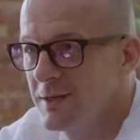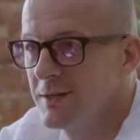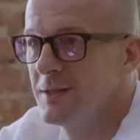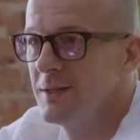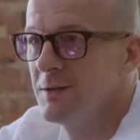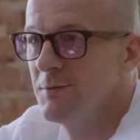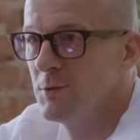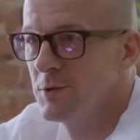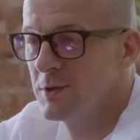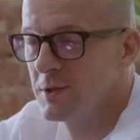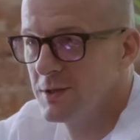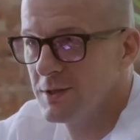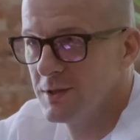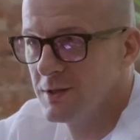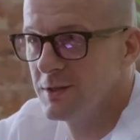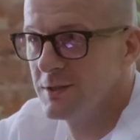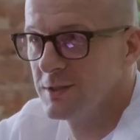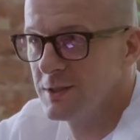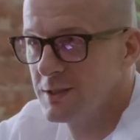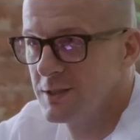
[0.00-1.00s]
product, the
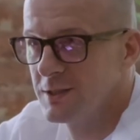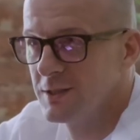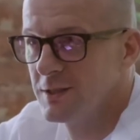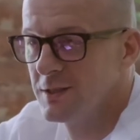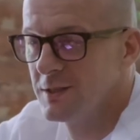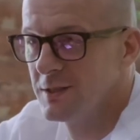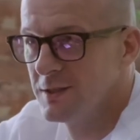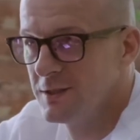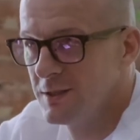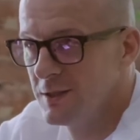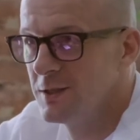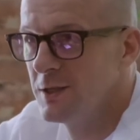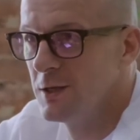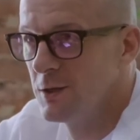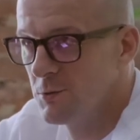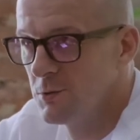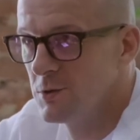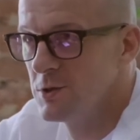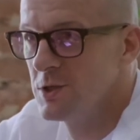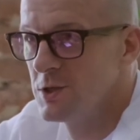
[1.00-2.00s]
price of the product,
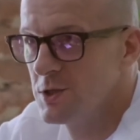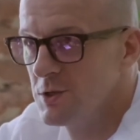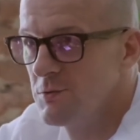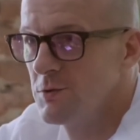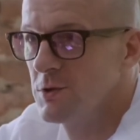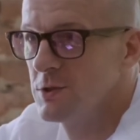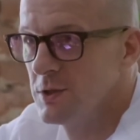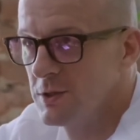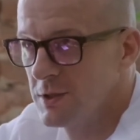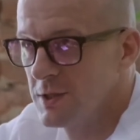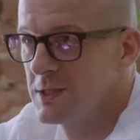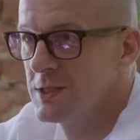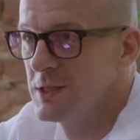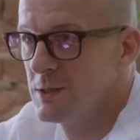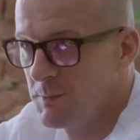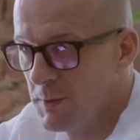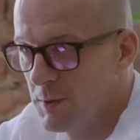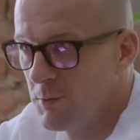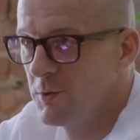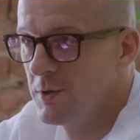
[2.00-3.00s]
or the
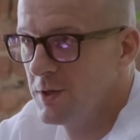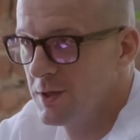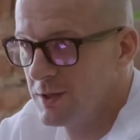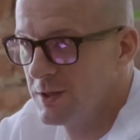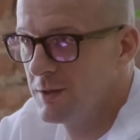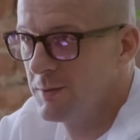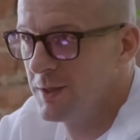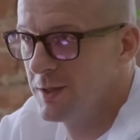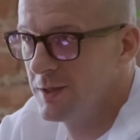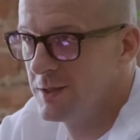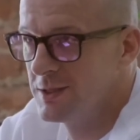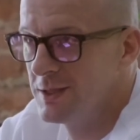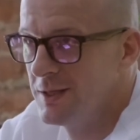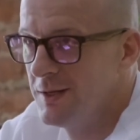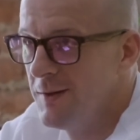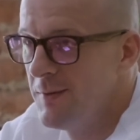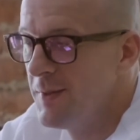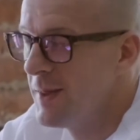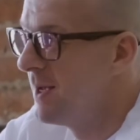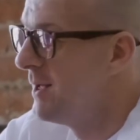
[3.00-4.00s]
long-term usage